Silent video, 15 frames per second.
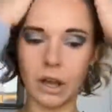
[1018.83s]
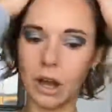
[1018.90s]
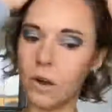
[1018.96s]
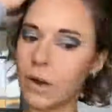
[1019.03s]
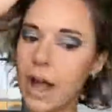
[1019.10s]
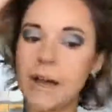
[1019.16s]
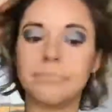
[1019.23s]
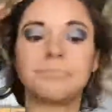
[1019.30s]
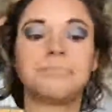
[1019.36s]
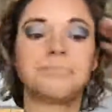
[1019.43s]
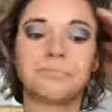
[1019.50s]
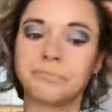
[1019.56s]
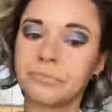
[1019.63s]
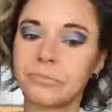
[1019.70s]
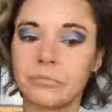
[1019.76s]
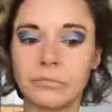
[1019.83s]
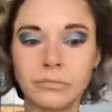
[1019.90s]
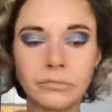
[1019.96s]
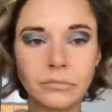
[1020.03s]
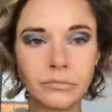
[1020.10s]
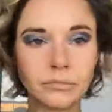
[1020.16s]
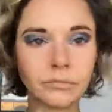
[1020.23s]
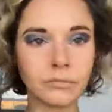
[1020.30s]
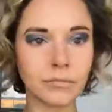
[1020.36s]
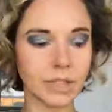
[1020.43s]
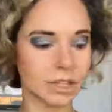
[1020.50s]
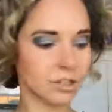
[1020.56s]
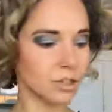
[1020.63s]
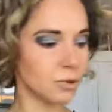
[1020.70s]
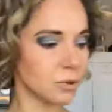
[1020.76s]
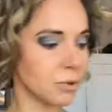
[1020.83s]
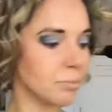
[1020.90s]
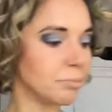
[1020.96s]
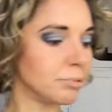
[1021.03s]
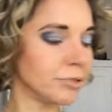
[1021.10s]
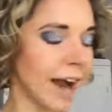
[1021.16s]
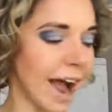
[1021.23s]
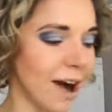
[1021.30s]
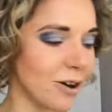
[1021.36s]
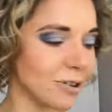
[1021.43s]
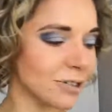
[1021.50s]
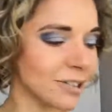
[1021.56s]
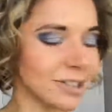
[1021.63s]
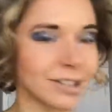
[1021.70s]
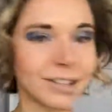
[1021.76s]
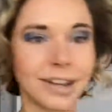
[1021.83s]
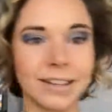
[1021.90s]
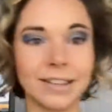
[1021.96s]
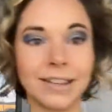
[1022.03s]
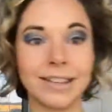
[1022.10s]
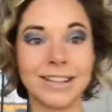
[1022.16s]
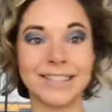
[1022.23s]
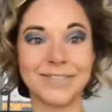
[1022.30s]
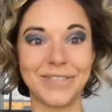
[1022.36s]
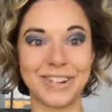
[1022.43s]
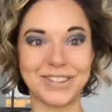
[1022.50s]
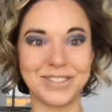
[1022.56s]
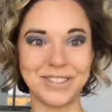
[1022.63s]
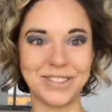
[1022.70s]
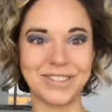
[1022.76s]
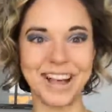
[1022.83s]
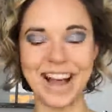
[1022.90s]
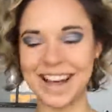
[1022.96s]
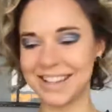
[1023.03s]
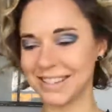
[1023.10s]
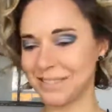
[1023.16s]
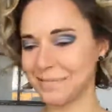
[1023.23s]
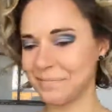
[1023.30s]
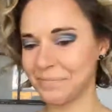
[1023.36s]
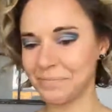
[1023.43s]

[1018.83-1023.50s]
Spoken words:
Okay, let's do some brows and then let's finish these eyes.